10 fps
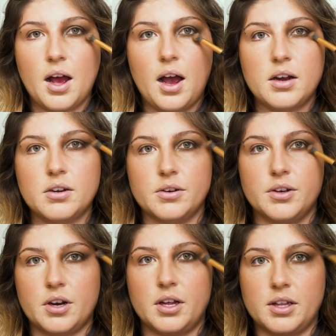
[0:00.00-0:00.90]
I don't know what you
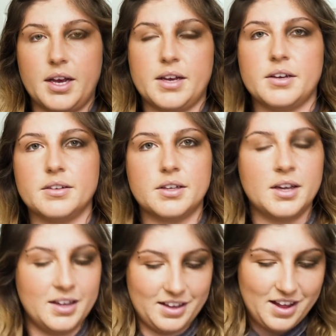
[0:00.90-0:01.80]
call it, like,
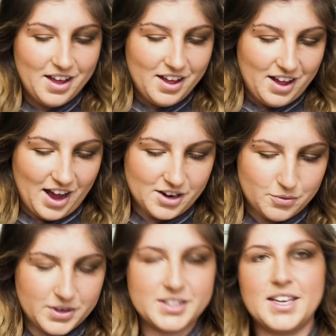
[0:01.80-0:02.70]
I don't
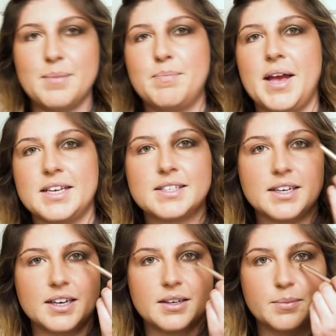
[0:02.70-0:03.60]
want to say
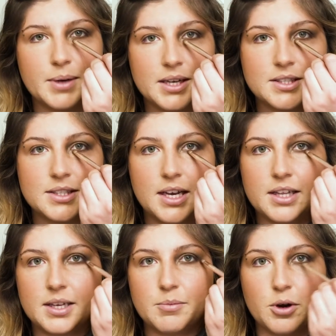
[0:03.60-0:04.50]
basic, but
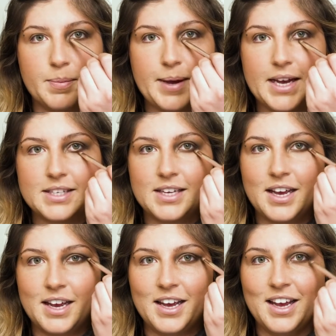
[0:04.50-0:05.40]
slightly more
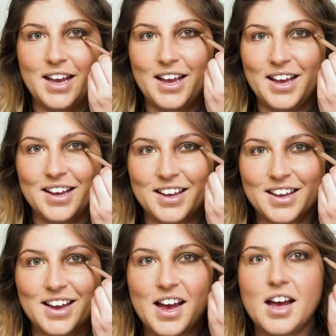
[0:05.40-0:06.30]

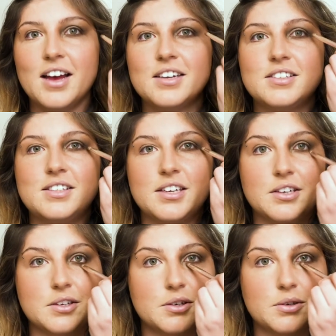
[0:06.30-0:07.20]
basic
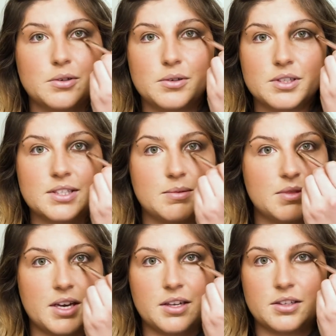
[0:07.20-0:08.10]
to
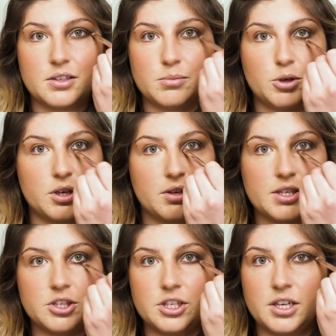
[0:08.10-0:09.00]
something a little more
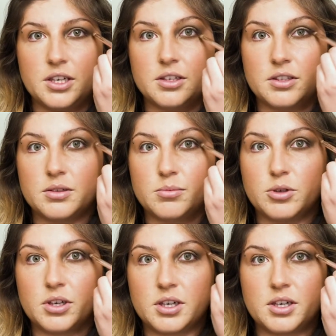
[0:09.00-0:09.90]
grungy and a little
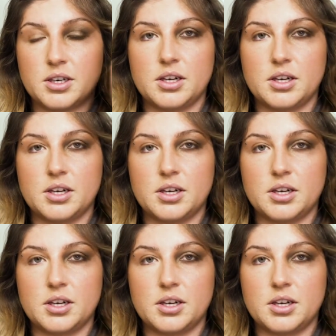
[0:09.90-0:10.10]
more